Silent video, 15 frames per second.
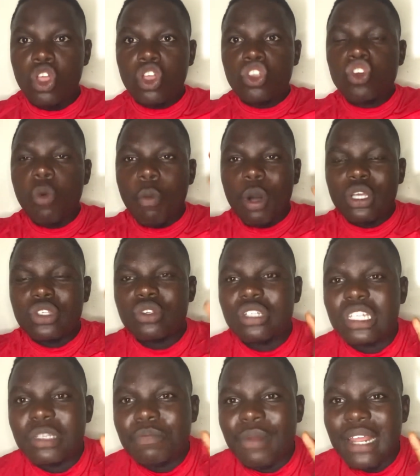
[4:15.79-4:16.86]
You must do
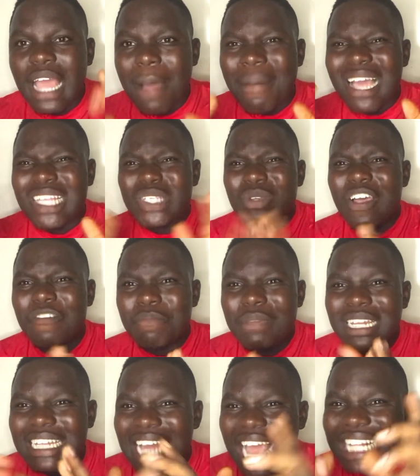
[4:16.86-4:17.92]
this prayer by 12
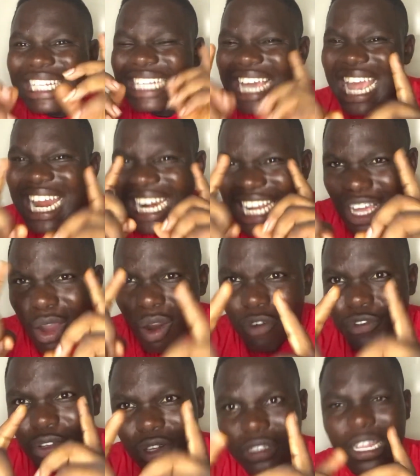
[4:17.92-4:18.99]
midnight, any of
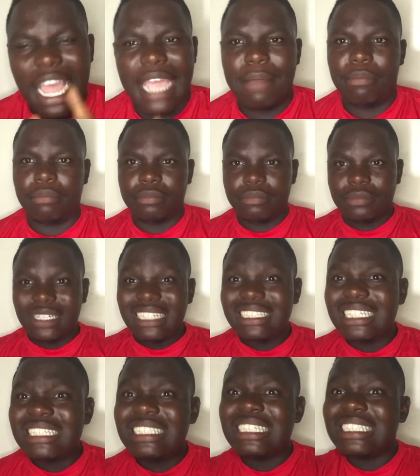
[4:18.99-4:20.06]
your time.
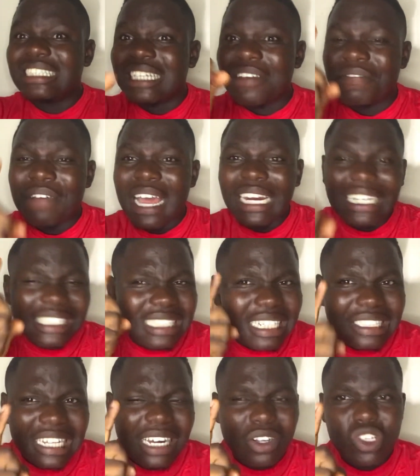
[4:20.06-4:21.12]
This is a very
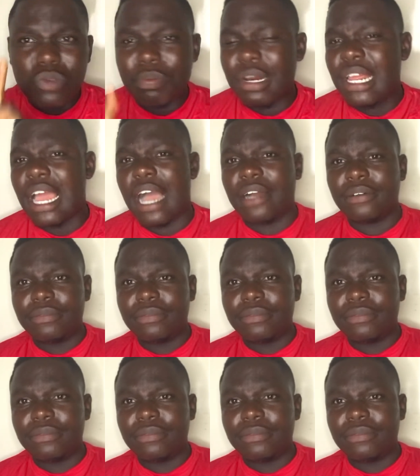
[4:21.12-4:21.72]
dangerous prayer.